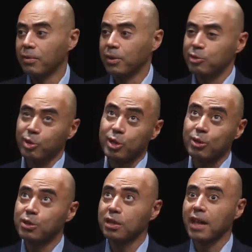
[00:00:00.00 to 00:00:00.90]
which we
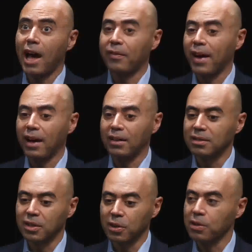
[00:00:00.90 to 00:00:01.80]
used to laugh at
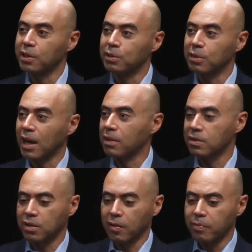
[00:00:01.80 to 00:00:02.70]
in the early
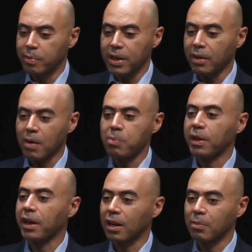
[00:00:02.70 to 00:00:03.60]
2000s, are being
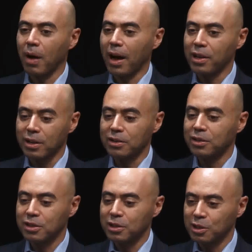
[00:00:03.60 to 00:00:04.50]
replicated by
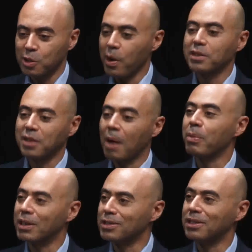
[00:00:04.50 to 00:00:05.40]
U.S.
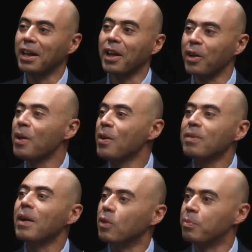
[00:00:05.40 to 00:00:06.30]
companies today
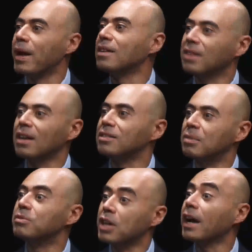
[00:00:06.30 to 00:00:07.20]
that were based on
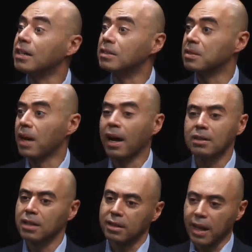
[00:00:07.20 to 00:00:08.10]
some Chinese
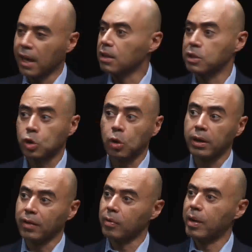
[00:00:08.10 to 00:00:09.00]
designs, like the endless
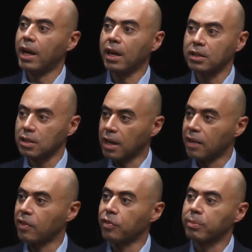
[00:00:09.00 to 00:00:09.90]
scrolling of a page, a lot
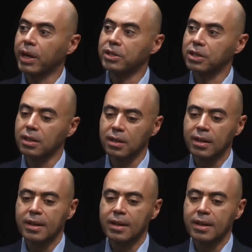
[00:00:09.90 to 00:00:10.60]
of information.